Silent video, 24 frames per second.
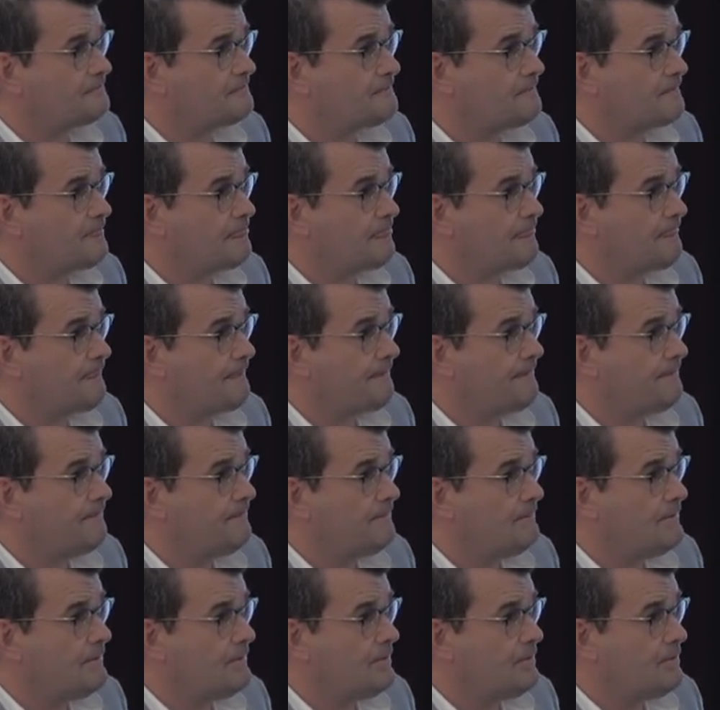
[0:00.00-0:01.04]

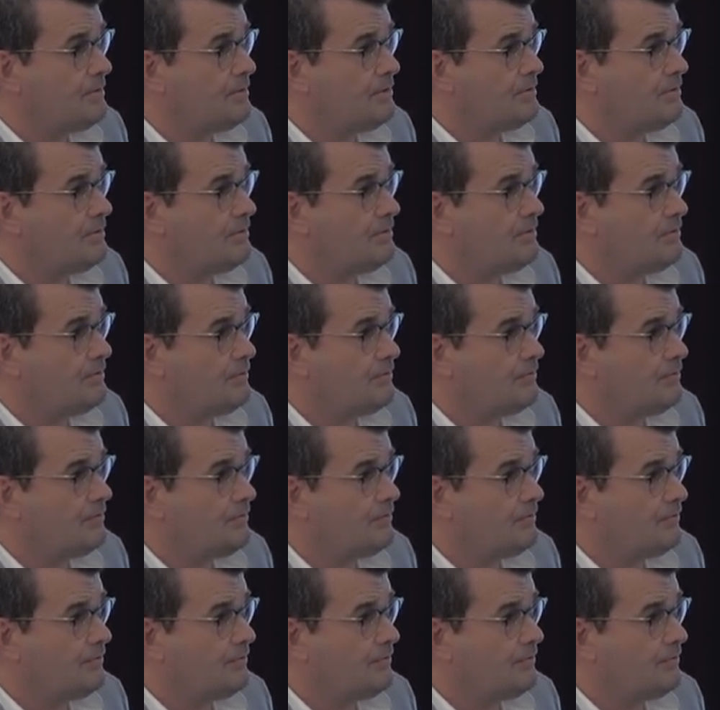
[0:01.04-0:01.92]
(silence)